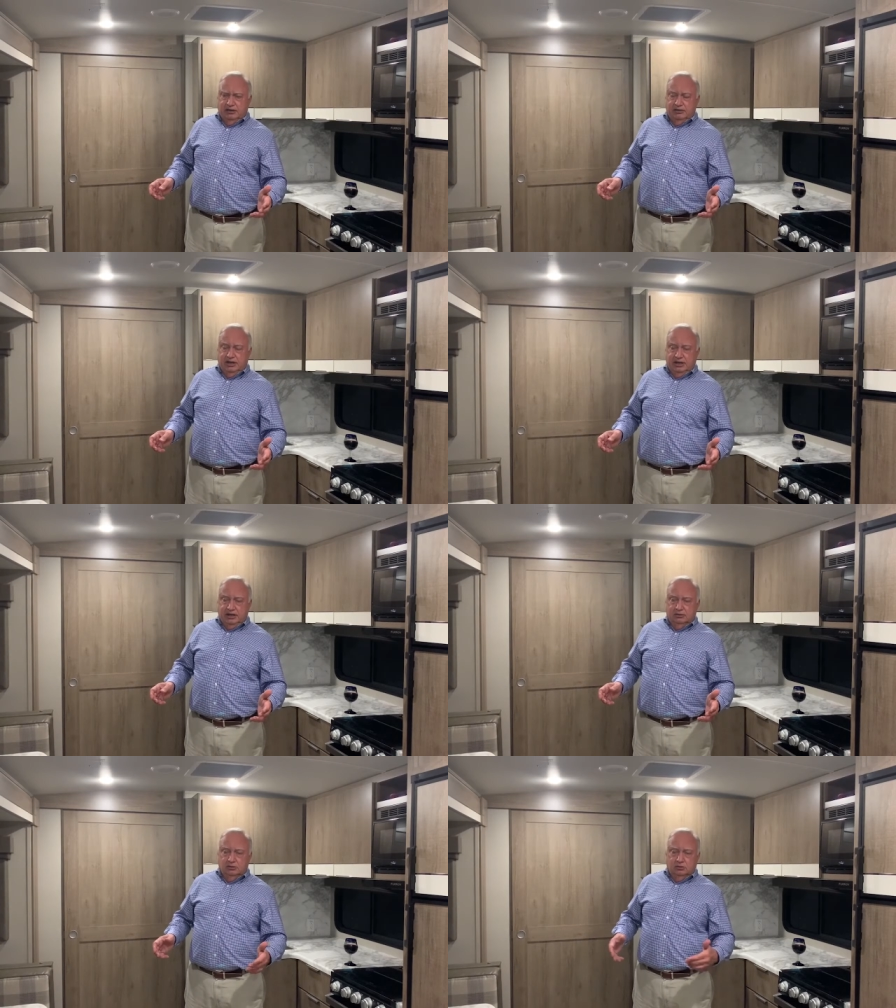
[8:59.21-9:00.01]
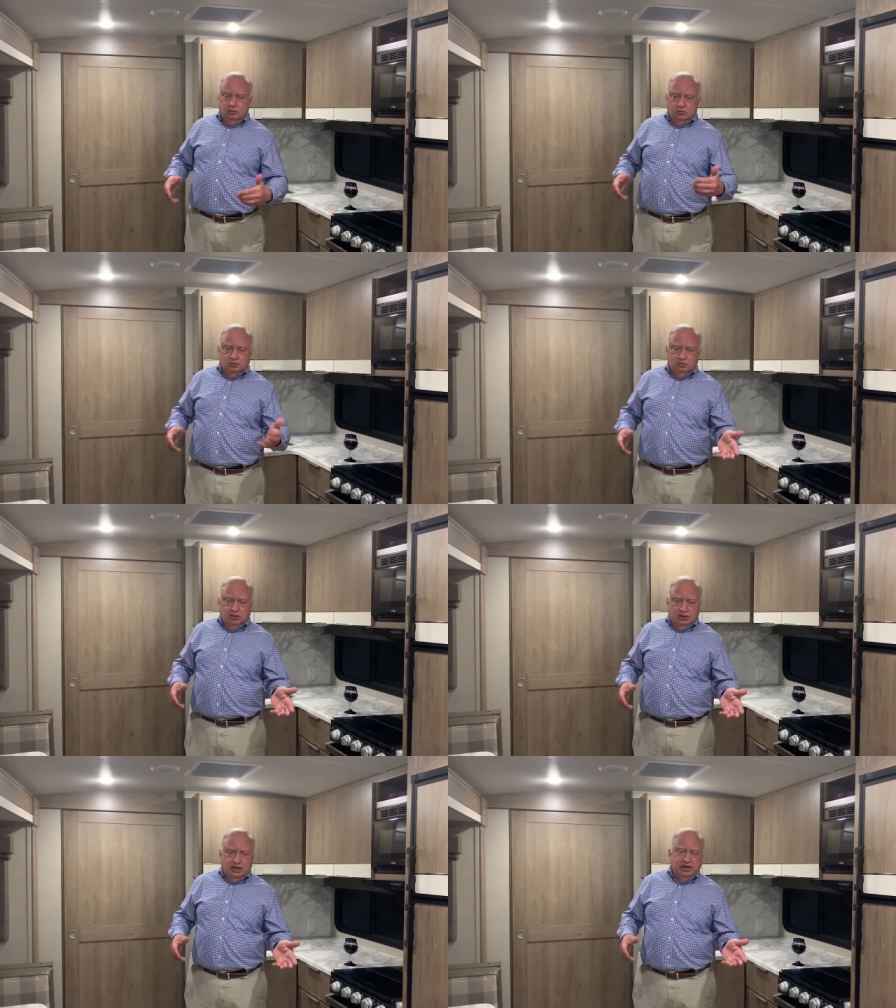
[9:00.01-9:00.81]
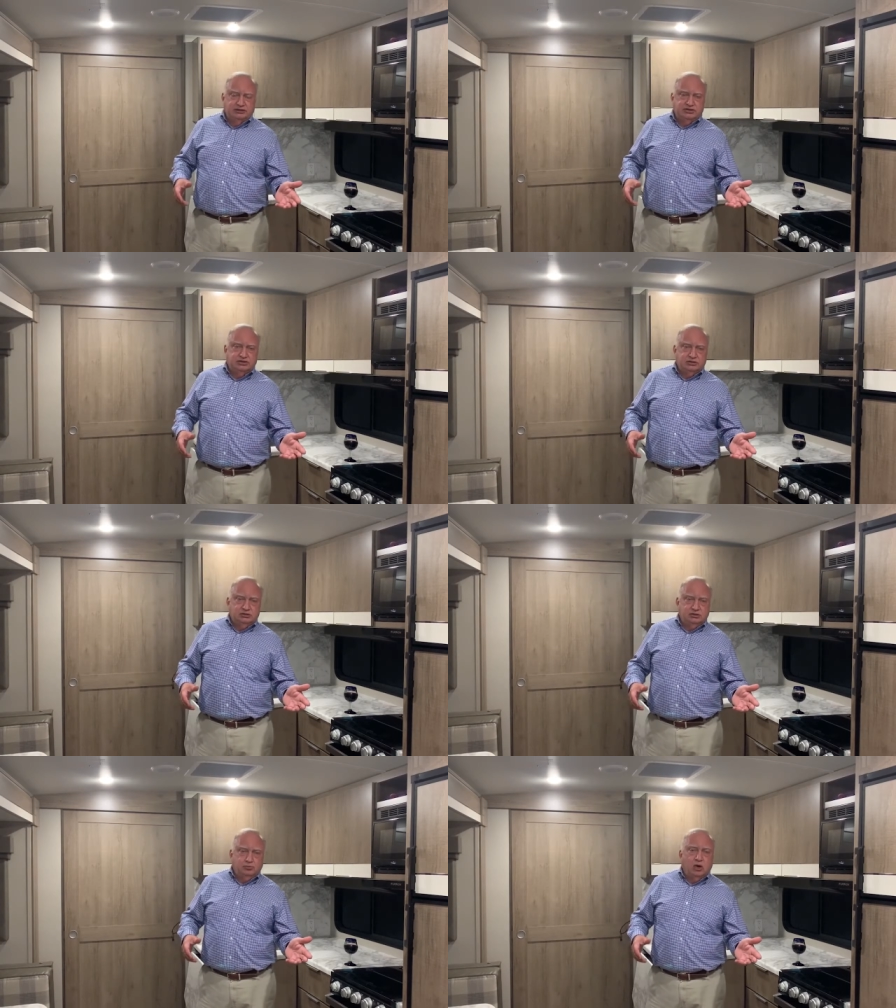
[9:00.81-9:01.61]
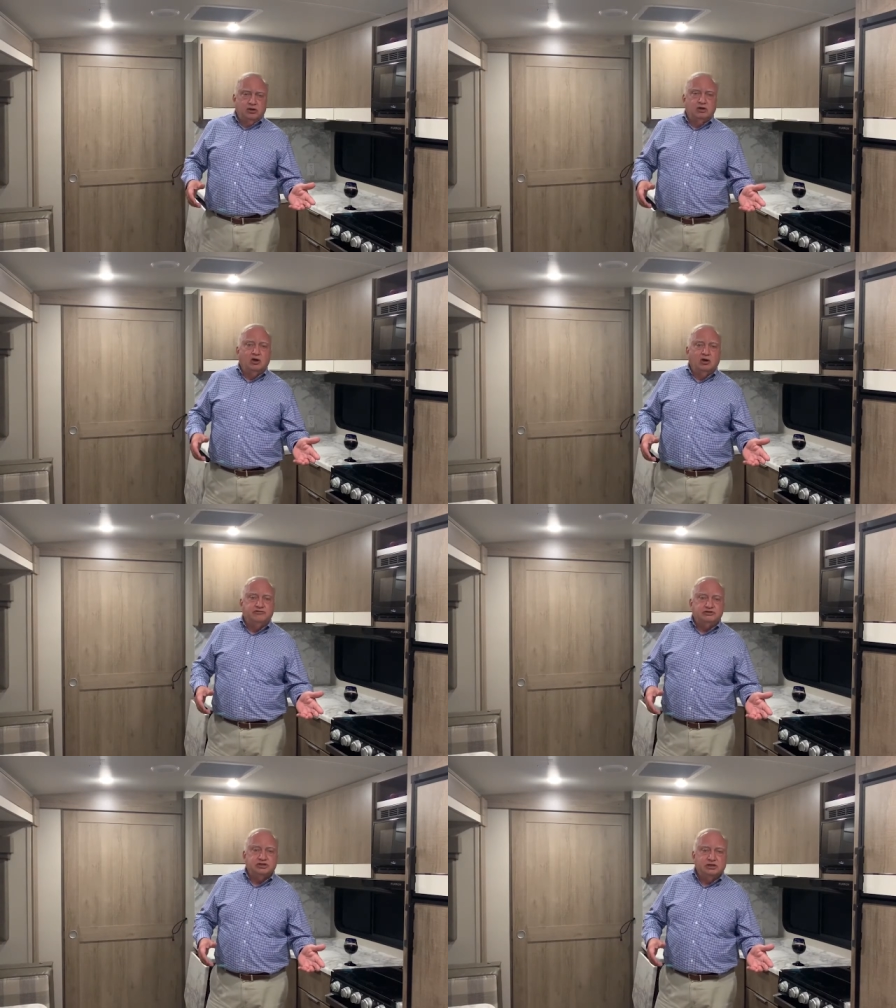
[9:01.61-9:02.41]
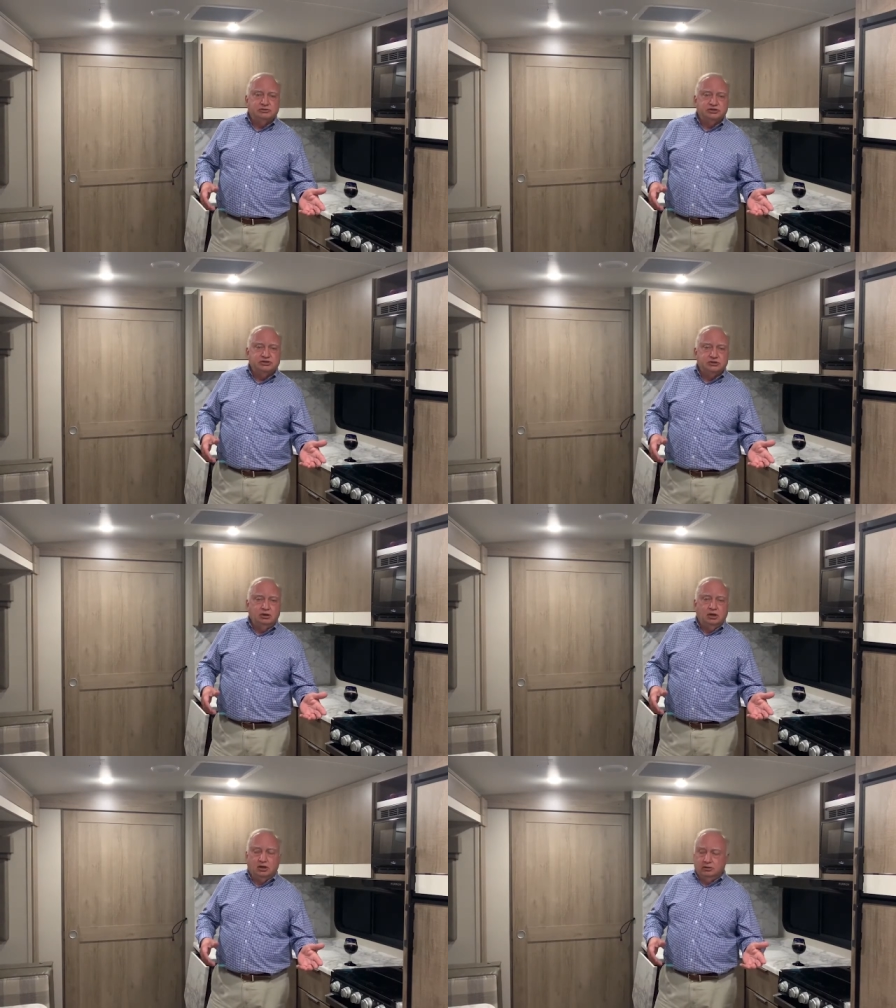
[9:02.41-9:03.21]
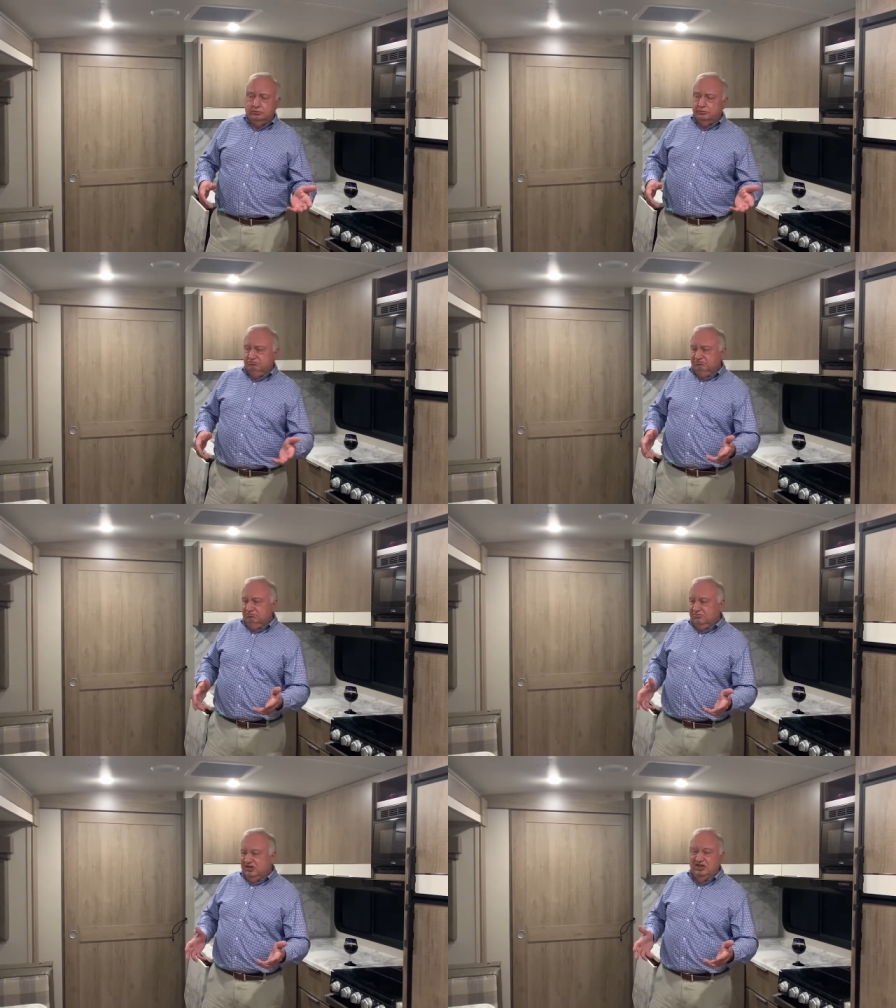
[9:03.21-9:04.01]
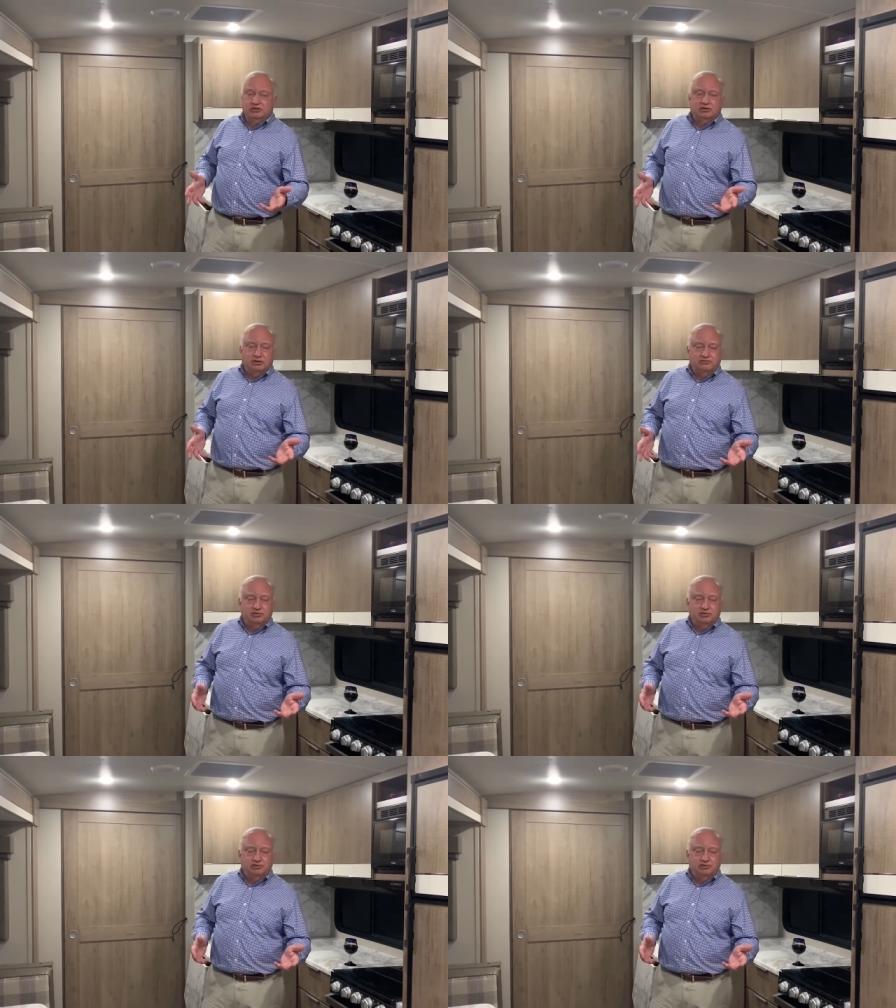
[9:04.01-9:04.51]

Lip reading: then as part of the Harvest Host deal, if